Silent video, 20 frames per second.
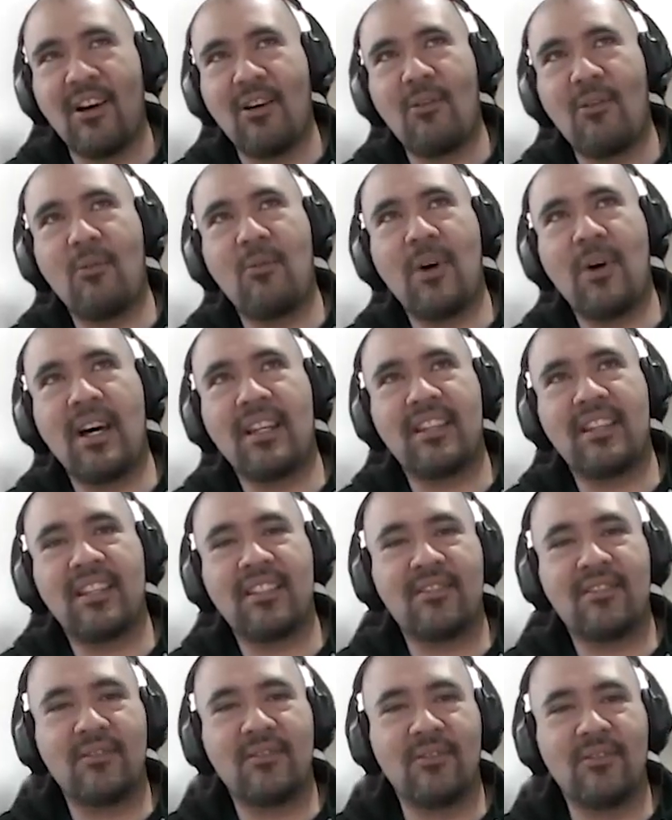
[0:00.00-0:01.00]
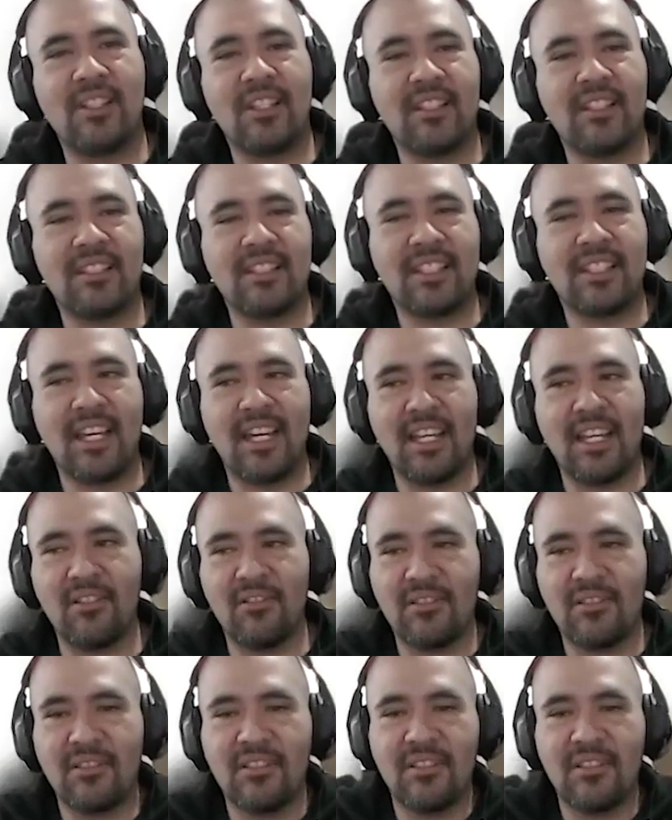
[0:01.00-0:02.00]
what the students can
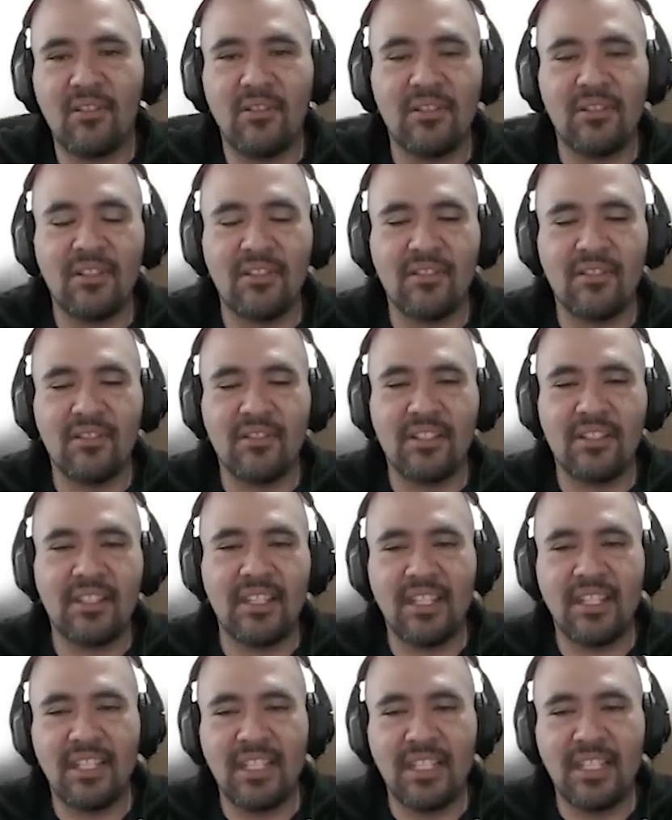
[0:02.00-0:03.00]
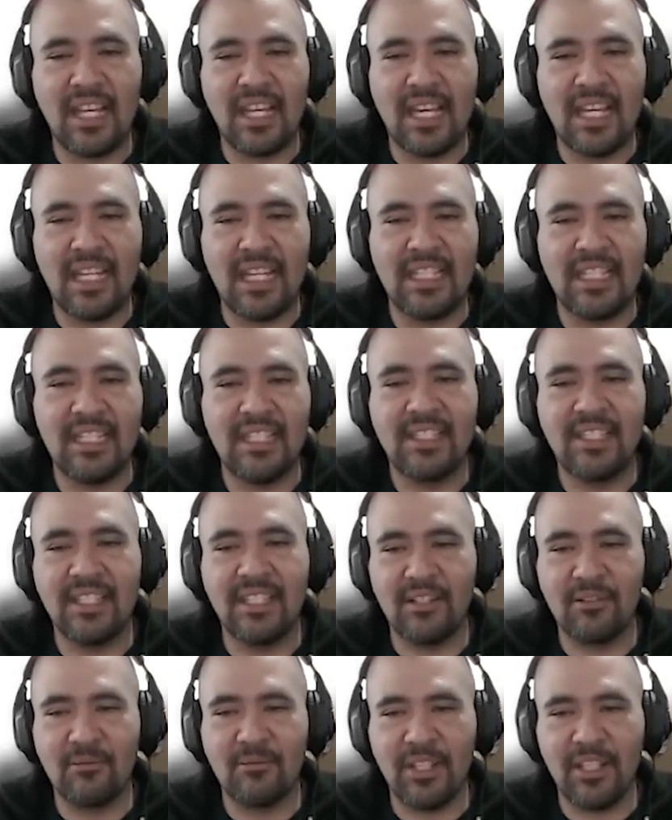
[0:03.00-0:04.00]
understand in an
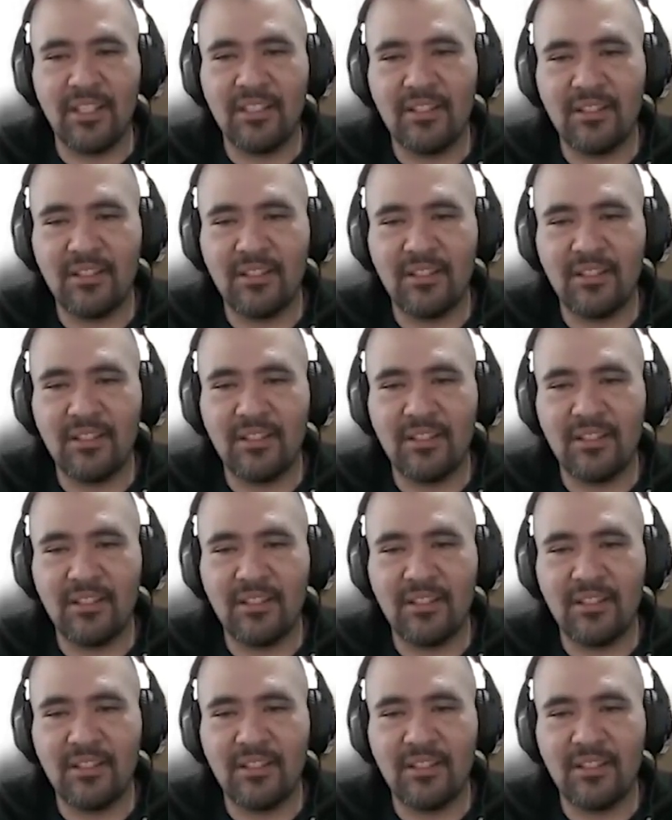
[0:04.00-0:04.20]
easier way.